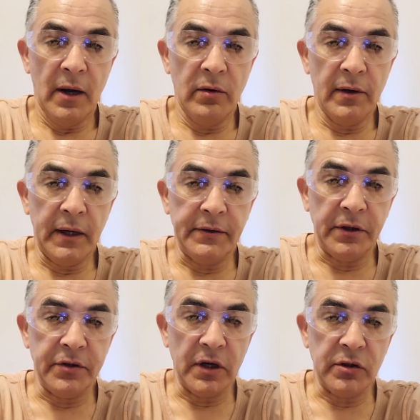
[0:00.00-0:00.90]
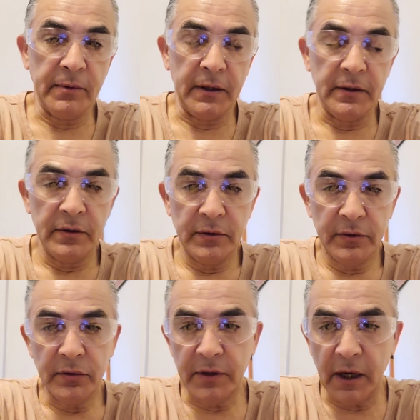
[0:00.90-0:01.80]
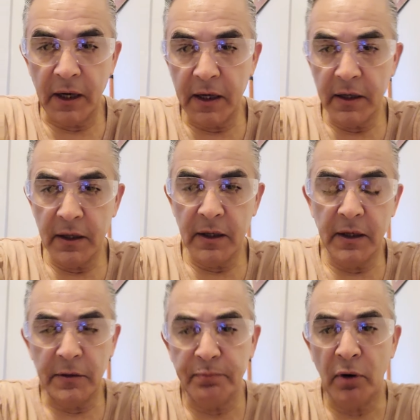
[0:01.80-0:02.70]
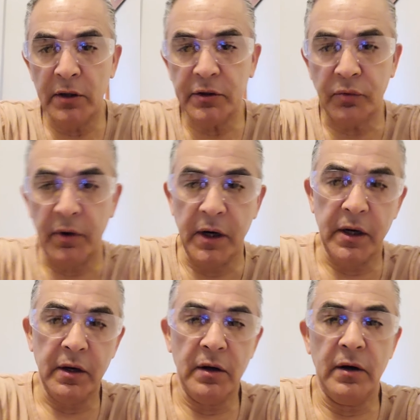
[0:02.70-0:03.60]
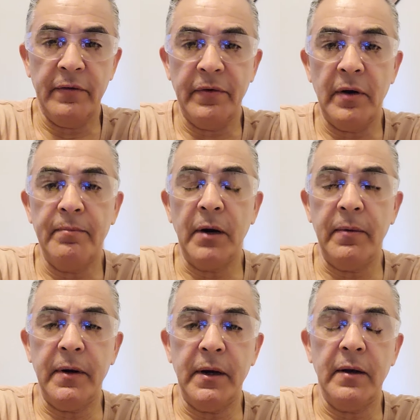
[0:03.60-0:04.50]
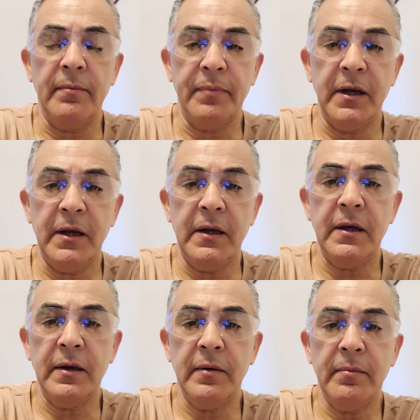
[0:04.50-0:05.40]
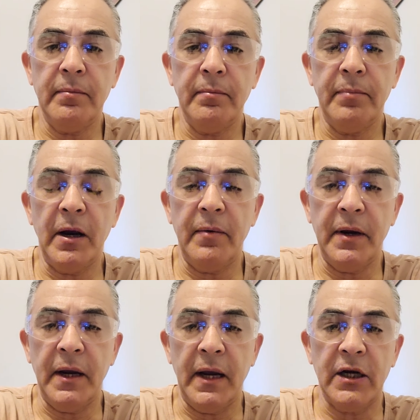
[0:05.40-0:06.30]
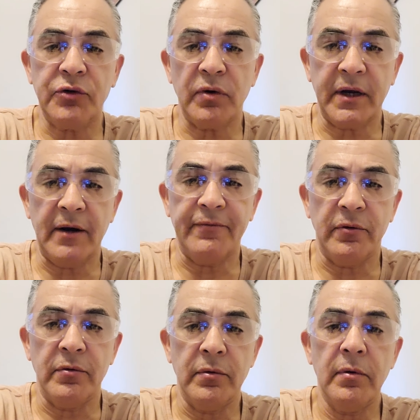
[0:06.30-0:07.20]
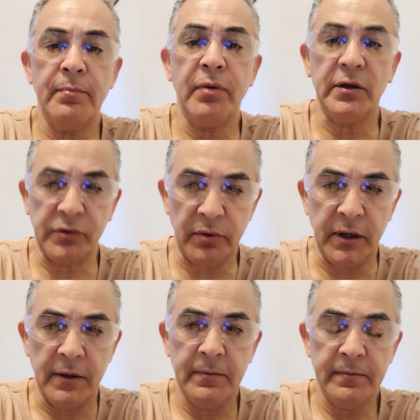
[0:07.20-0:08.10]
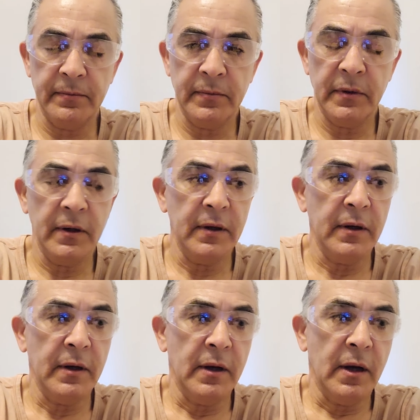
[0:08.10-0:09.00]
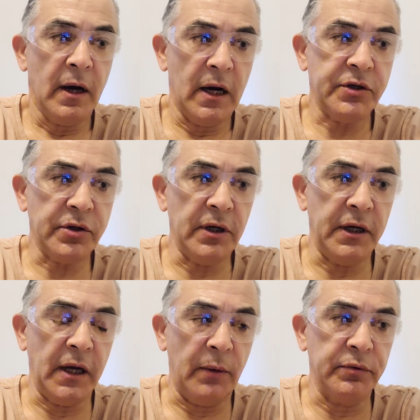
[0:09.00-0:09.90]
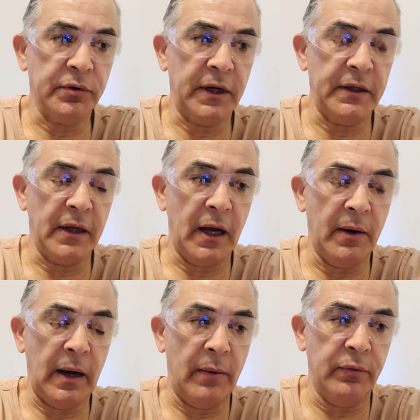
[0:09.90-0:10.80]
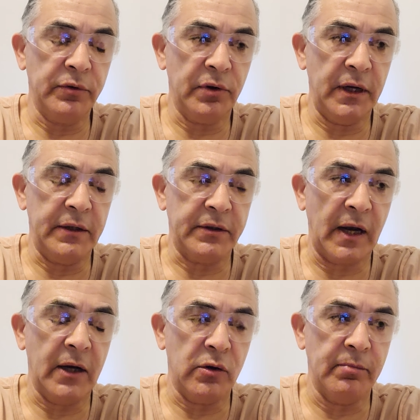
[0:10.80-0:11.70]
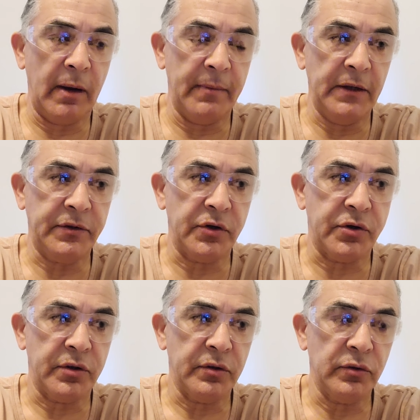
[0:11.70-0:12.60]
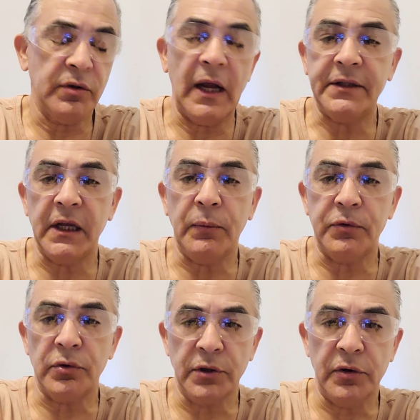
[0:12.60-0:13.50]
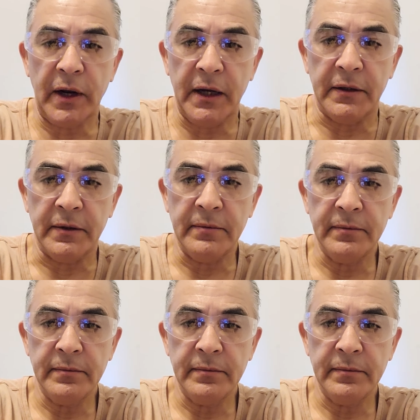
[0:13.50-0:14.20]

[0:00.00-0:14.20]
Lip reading: Hello, ladies and gentlemen. Today is part three of Very Be Very Extra Careful, part three. Actually, I was gonna title my message, "Do Not Think With Your Little Head,